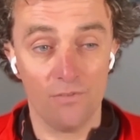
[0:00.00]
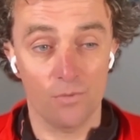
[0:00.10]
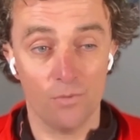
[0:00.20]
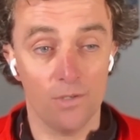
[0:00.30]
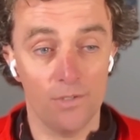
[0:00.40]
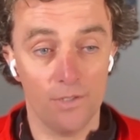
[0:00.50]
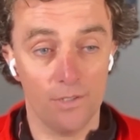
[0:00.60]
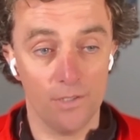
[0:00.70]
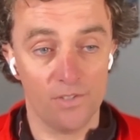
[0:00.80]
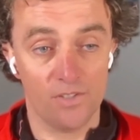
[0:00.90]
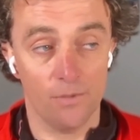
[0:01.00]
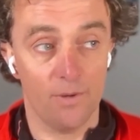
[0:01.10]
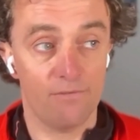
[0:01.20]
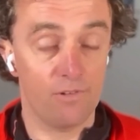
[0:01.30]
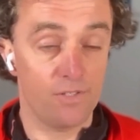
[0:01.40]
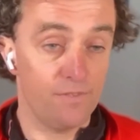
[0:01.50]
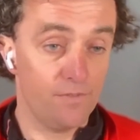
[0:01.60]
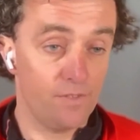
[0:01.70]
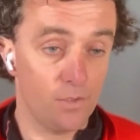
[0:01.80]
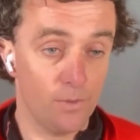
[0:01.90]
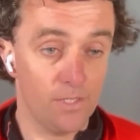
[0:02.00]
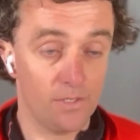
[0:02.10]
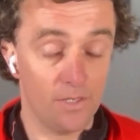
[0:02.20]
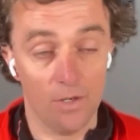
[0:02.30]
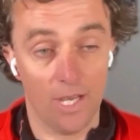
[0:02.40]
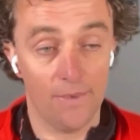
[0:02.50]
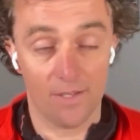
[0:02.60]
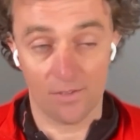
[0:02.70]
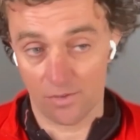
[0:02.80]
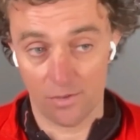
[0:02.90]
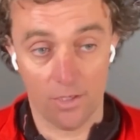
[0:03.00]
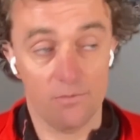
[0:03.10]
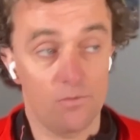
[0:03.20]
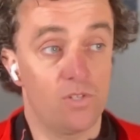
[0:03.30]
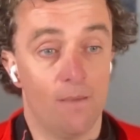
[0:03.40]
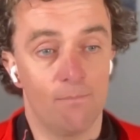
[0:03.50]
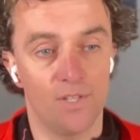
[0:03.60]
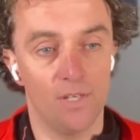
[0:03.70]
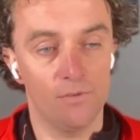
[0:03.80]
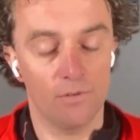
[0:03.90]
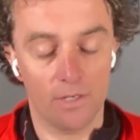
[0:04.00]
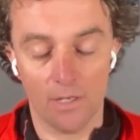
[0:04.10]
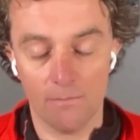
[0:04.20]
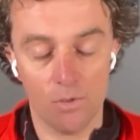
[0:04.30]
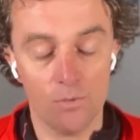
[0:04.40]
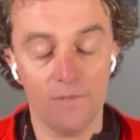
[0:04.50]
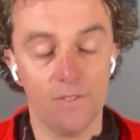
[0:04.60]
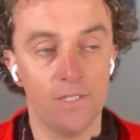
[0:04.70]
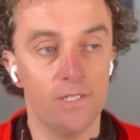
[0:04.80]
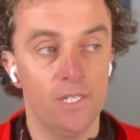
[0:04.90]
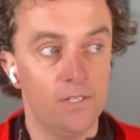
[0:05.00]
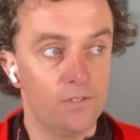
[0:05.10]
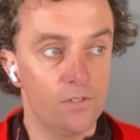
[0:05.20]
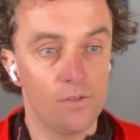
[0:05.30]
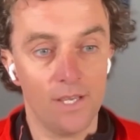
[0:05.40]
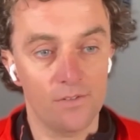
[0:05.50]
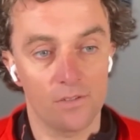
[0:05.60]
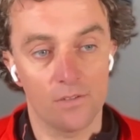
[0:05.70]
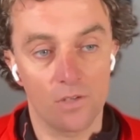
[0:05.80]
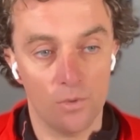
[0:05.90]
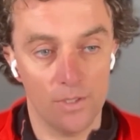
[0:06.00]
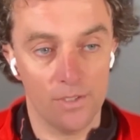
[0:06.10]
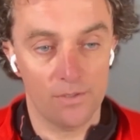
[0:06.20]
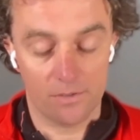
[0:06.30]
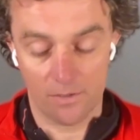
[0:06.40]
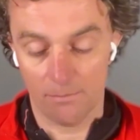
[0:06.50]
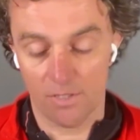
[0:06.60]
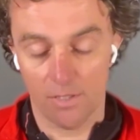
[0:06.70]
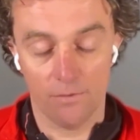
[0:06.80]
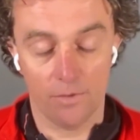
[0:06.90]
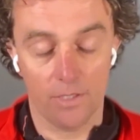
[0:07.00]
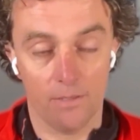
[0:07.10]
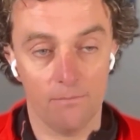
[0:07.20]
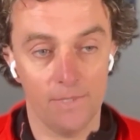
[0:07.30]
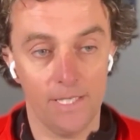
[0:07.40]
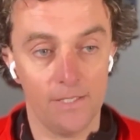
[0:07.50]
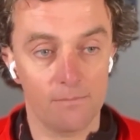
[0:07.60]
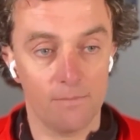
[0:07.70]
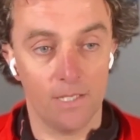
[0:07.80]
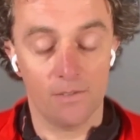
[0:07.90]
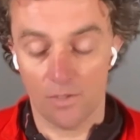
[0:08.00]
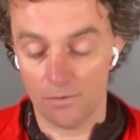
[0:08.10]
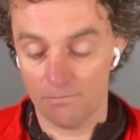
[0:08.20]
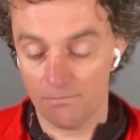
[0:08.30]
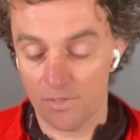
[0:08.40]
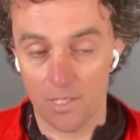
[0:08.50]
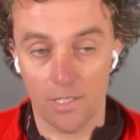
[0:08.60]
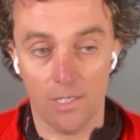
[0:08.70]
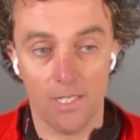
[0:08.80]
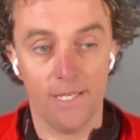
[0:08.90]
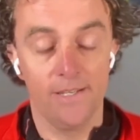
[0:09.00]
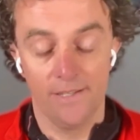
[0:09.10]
a while, you don't notice it, whether it's 50 quid and that's 10% of your income, or whether 2,000 quid is 10% of your income. It doesn't matter. So start early.